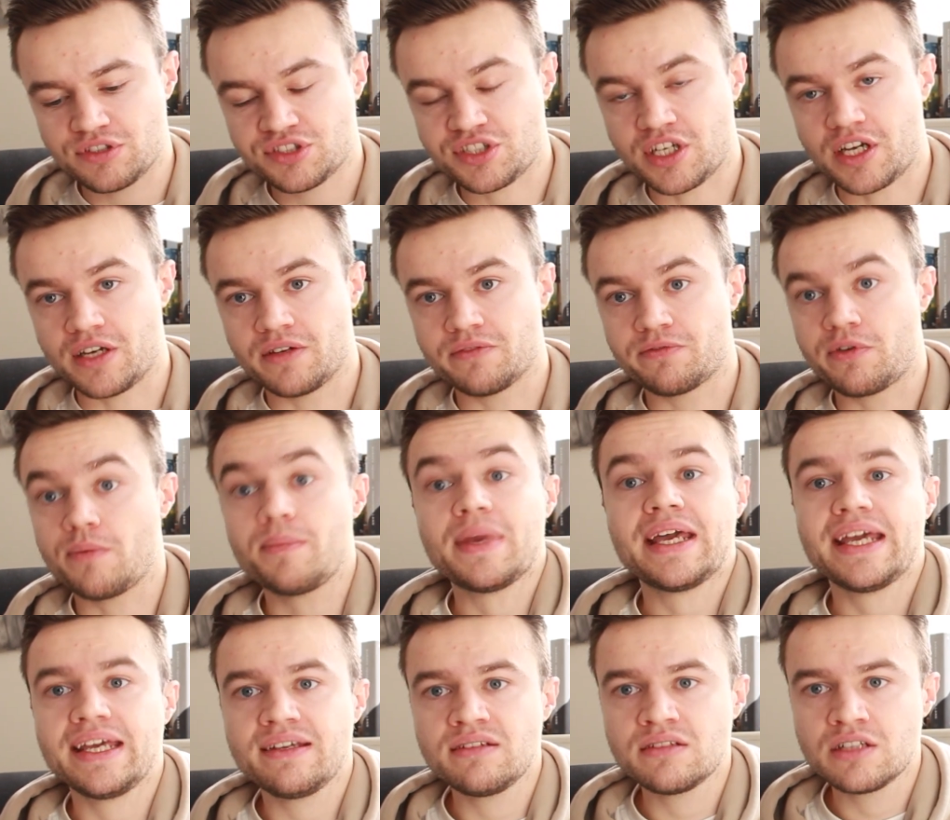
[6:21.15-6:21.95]
So for
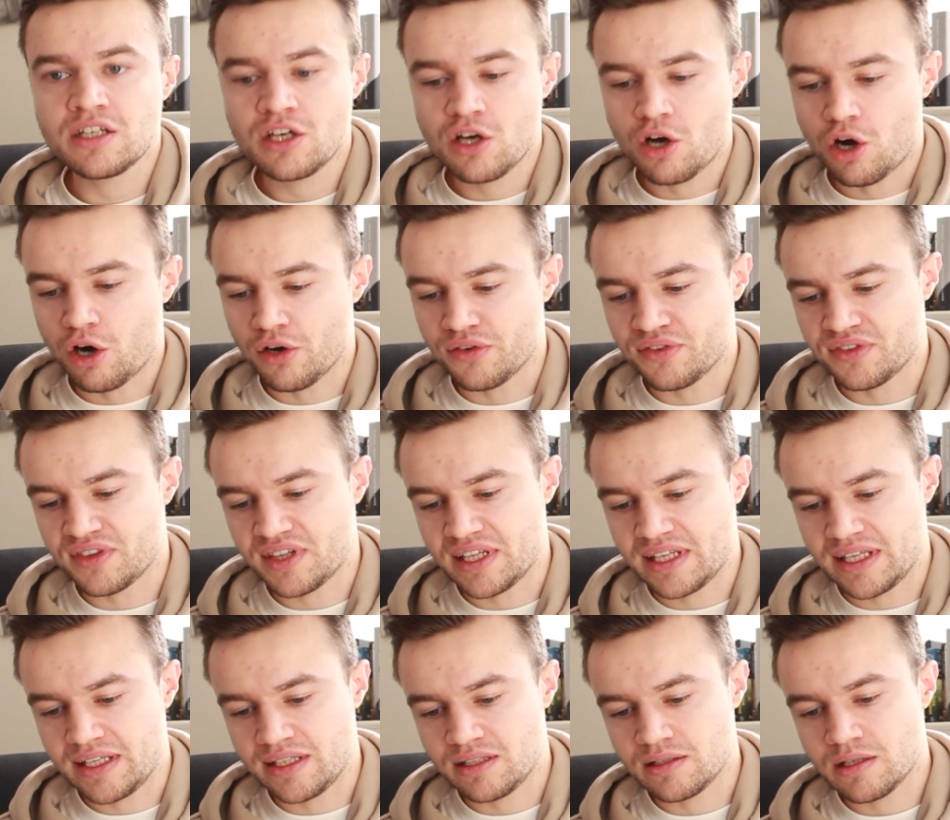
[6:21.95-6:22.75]
me, on
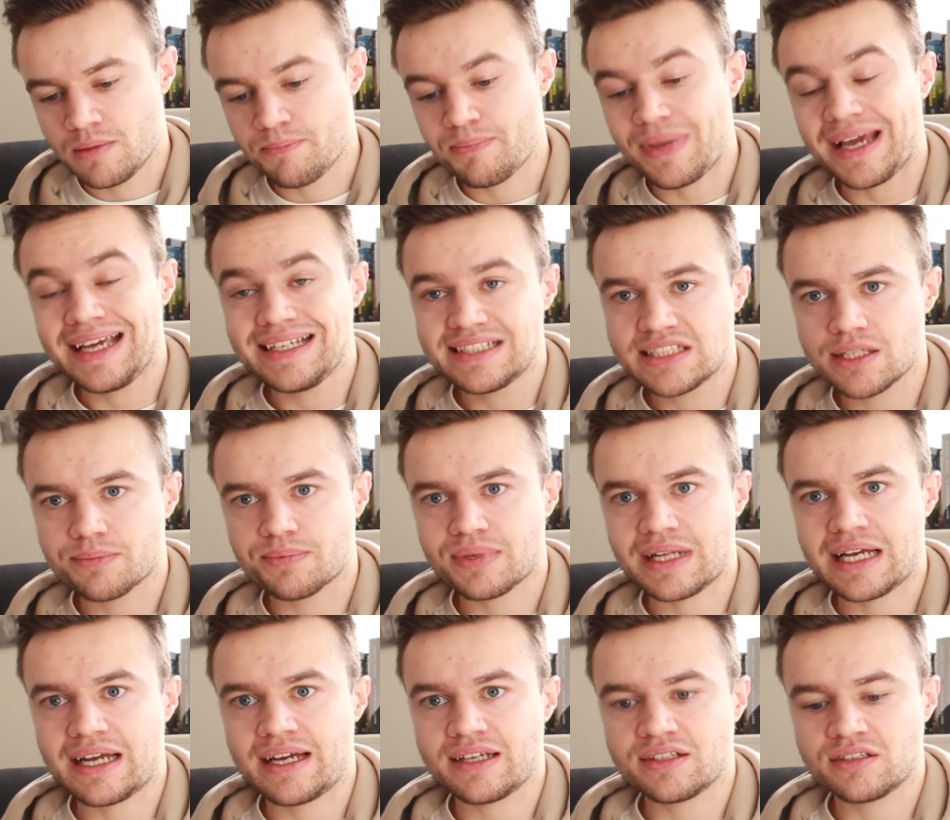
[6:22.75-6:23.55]
the basic
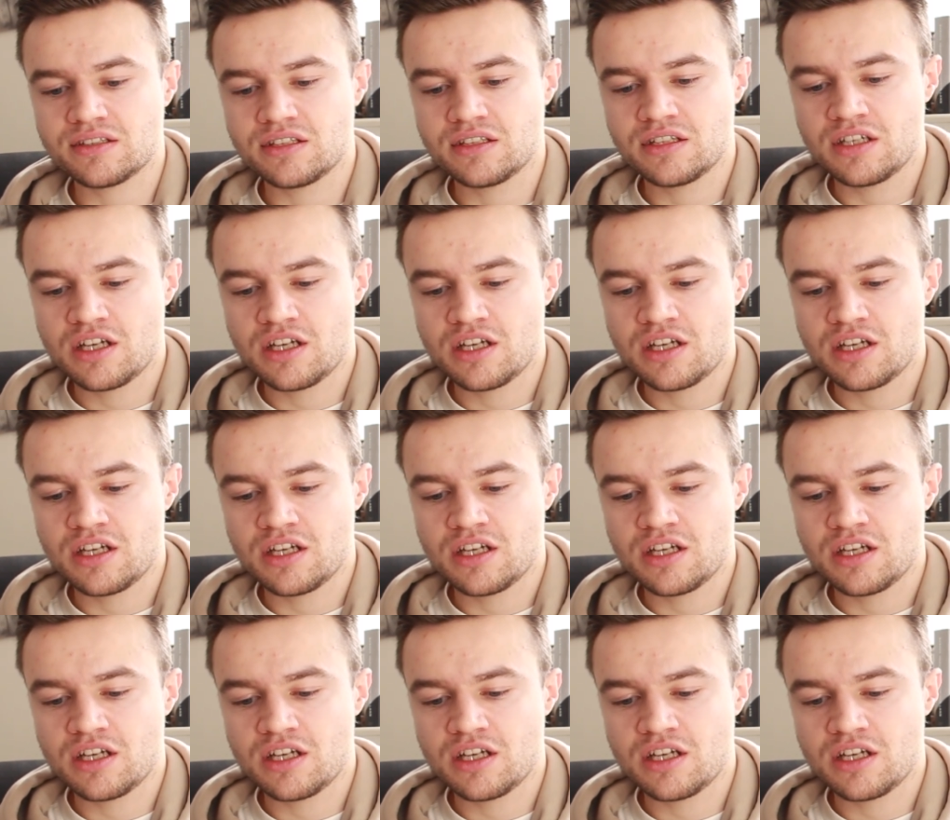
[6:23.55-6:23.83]
plan,